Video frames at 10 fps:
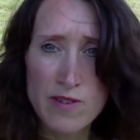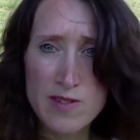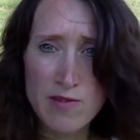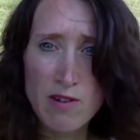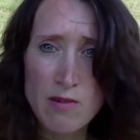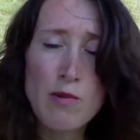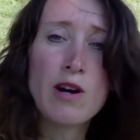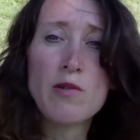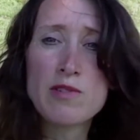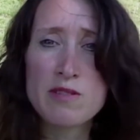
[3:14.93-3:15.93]
fits very
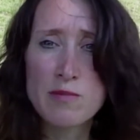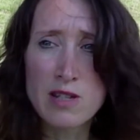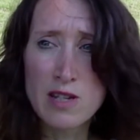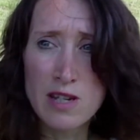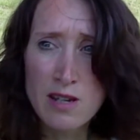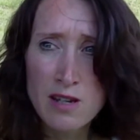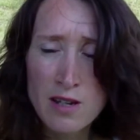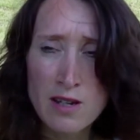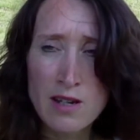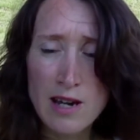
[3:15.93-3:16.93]
well with some of the
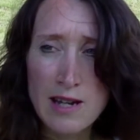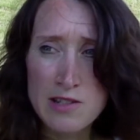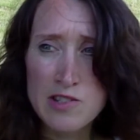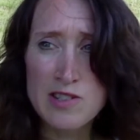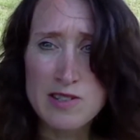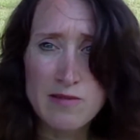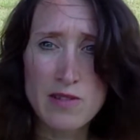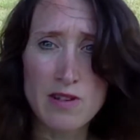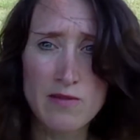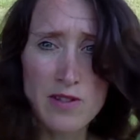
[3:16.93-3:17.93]
energies
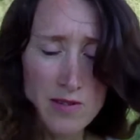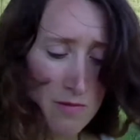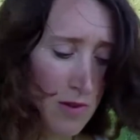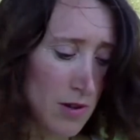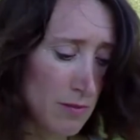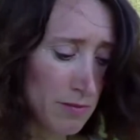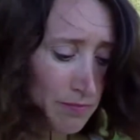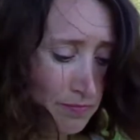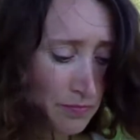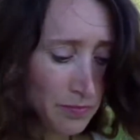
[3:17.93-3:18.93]
of this rune.